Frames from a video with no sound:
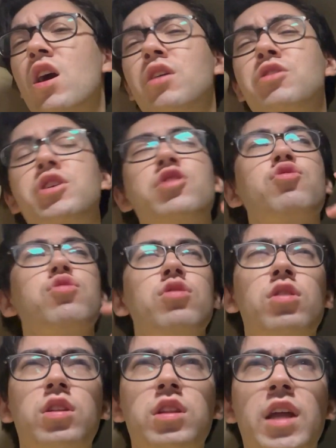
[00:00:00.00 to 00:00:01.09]
she just
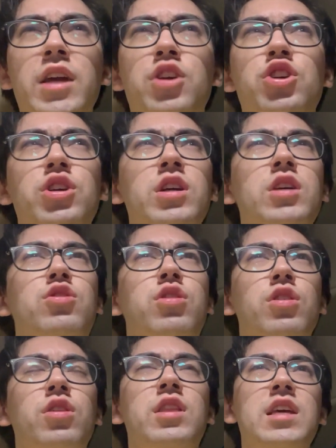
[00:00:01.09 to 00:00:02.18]
looked like she
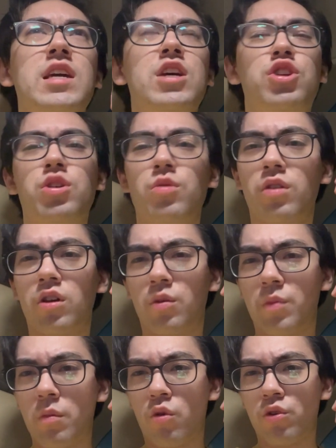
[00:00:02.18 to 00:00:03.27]
took the issue a little
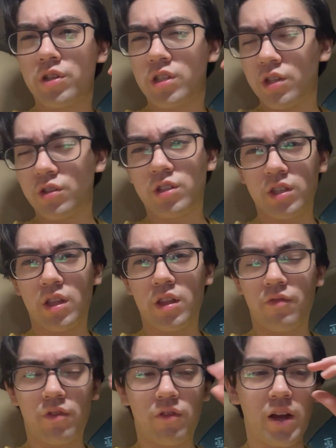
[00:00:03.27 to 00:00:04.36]
bit more seriously than
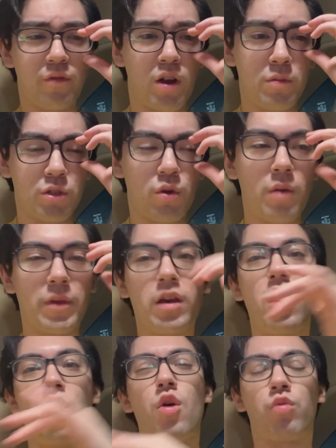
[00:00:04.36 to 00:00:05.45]
Vivek Ramaswamy,
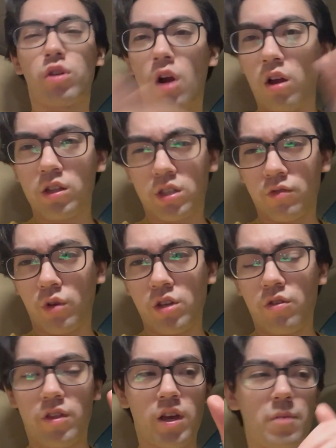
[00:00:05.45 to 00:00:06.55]
regardless of what you
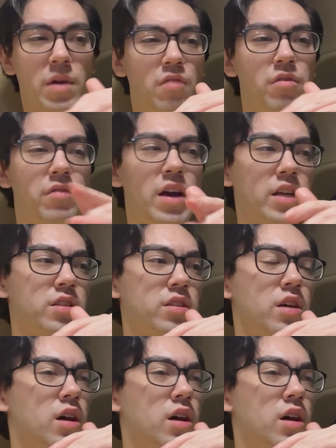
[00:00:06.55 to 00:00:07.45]
think about Vivek's